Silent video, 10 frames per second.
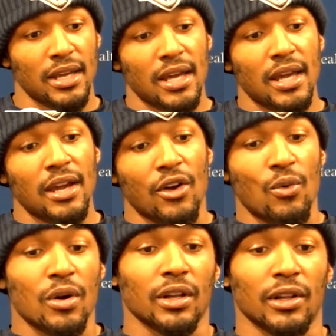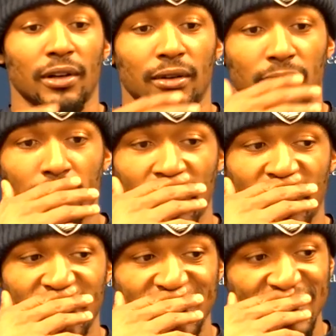and who want to learn. Like
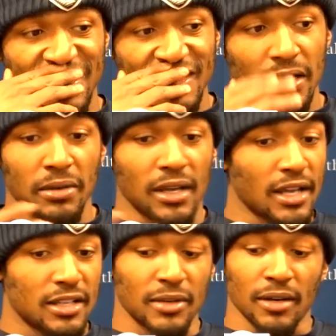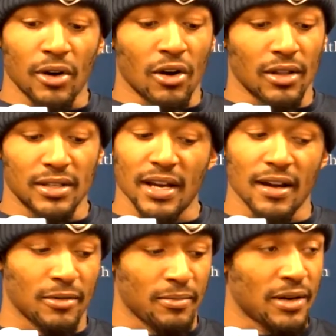TB hits me up all the
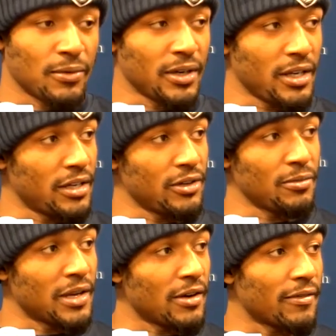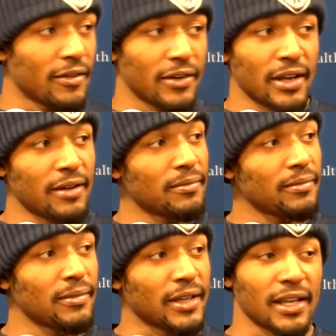time about what he can do better after every game,
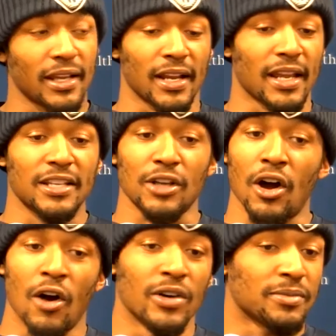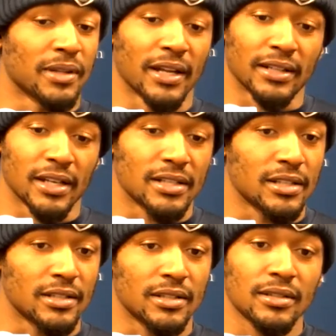and he's always been like that
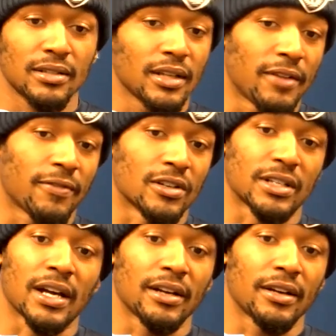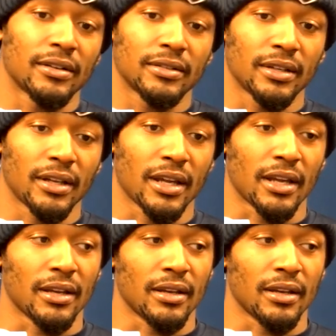since he first got here. And